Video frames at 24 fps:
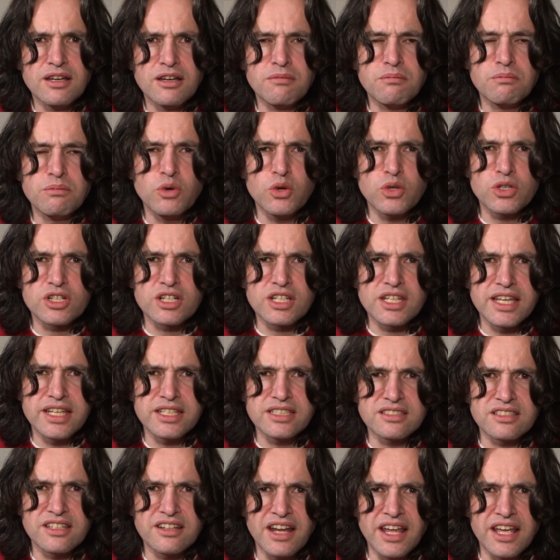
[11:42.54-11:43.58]
more or less
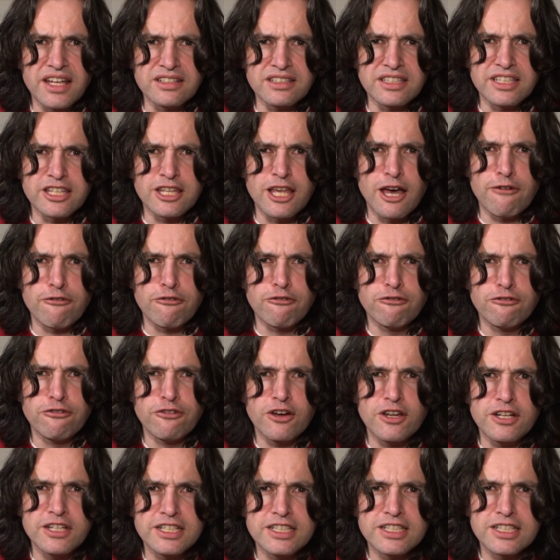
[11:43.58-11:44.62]
directly at that
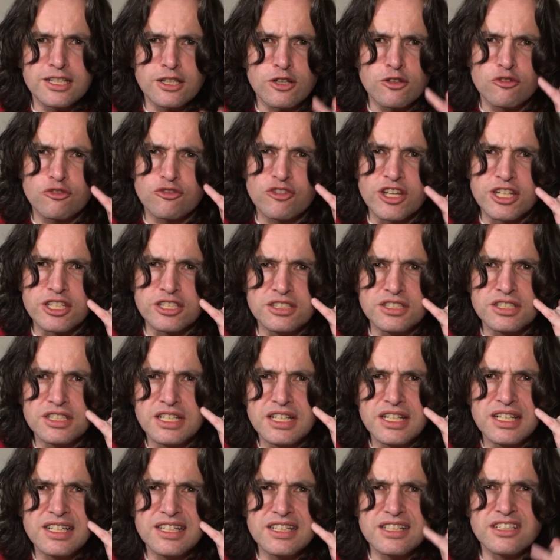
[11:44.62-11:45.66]
funny little ridge
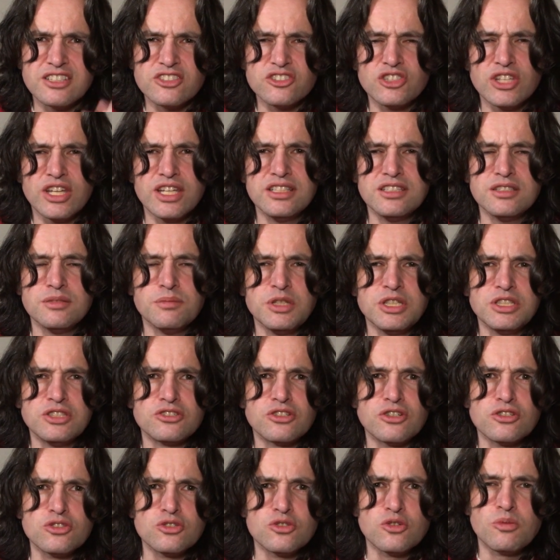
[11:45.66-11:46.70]
a centimetre
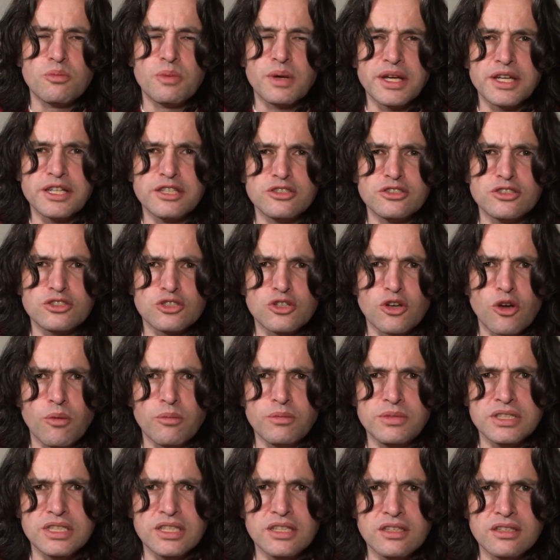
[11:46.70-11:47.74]
or so behind your top
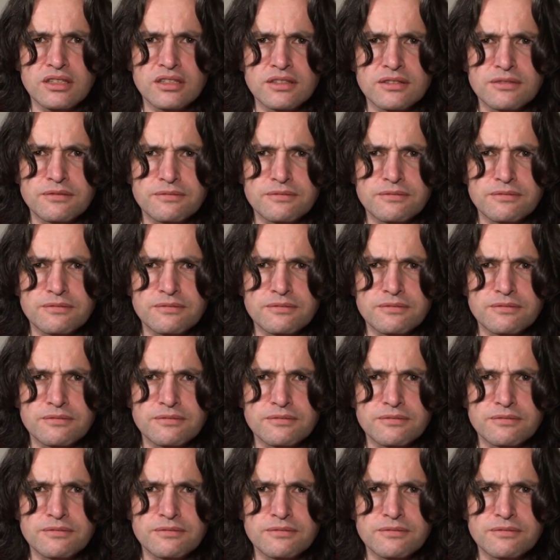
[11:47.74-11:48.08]
teeth.